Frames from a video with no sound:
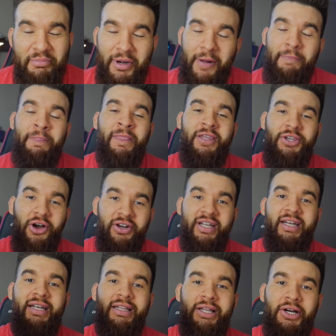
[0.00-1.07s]
But y'all
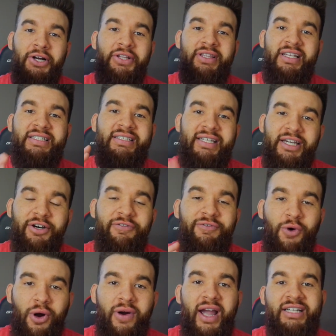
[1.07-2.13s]
need to learn this skill,
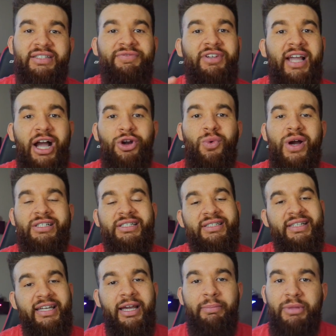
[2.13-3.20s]
Forex. If you got questions,
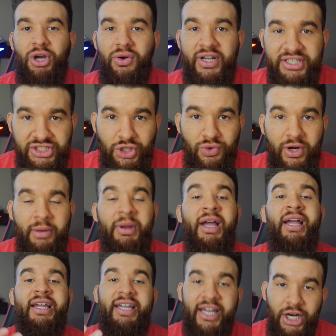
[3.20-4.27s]
DM me on
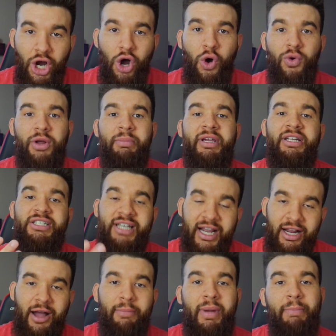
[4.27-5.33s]
Instagram. Get a hold of me. Check
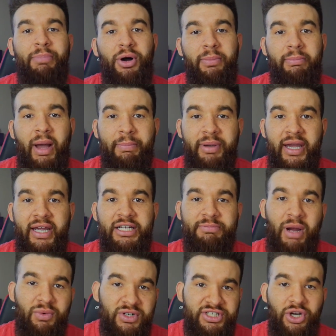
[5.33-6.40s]
out my, my page, my
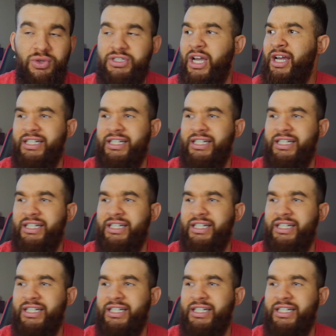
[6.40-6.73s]
results.